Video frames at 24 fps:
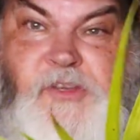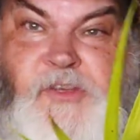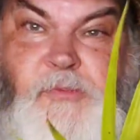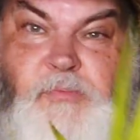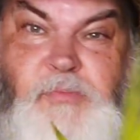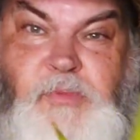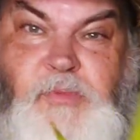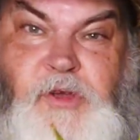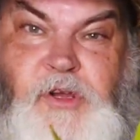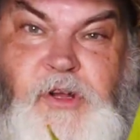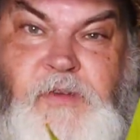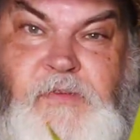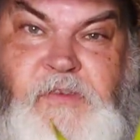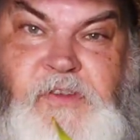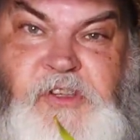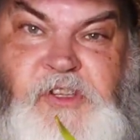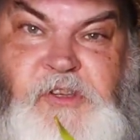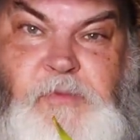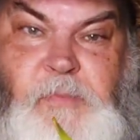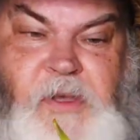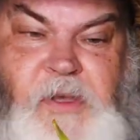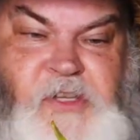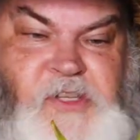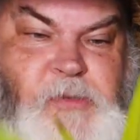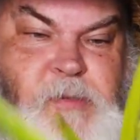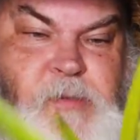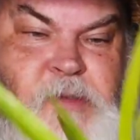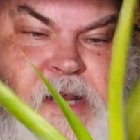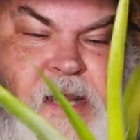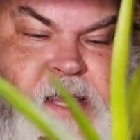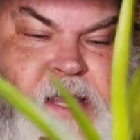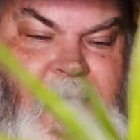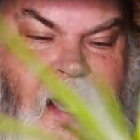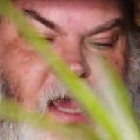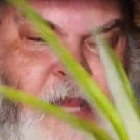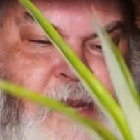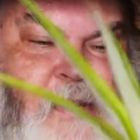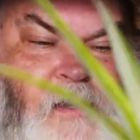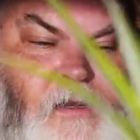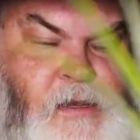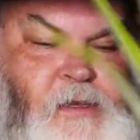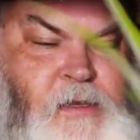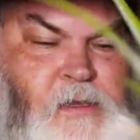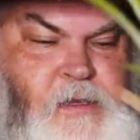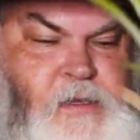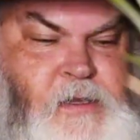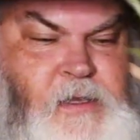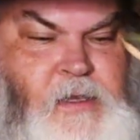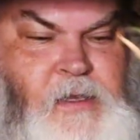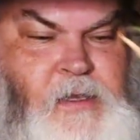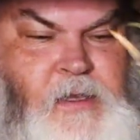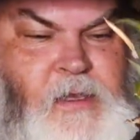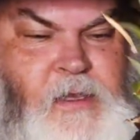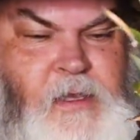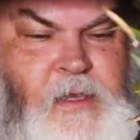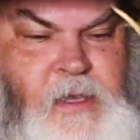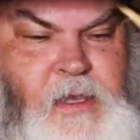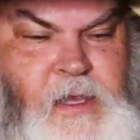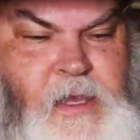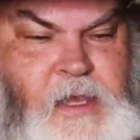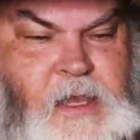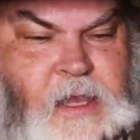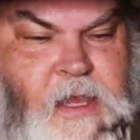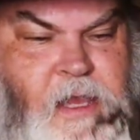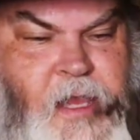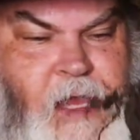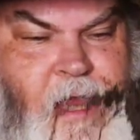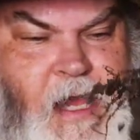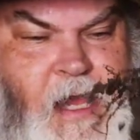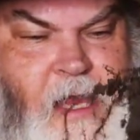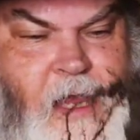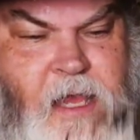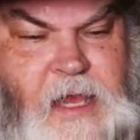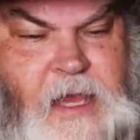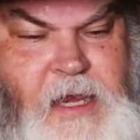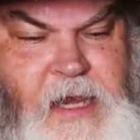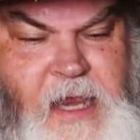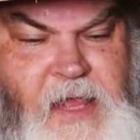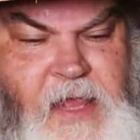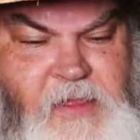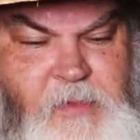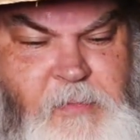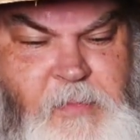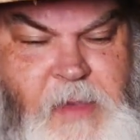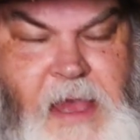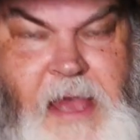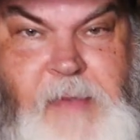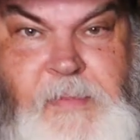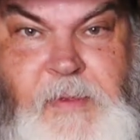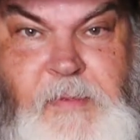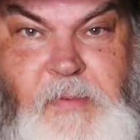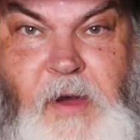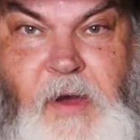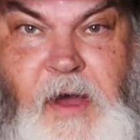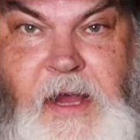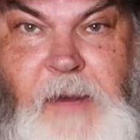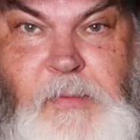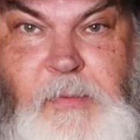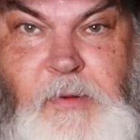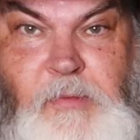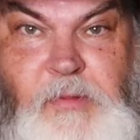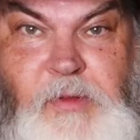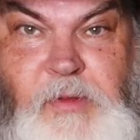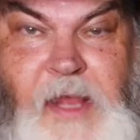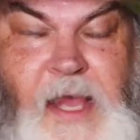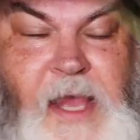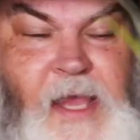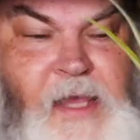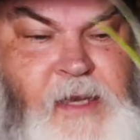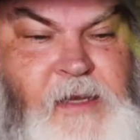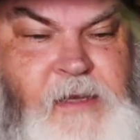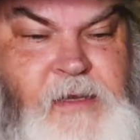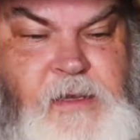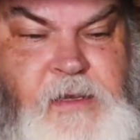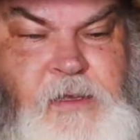a beautiful specimen again. Another baby pineapple plant.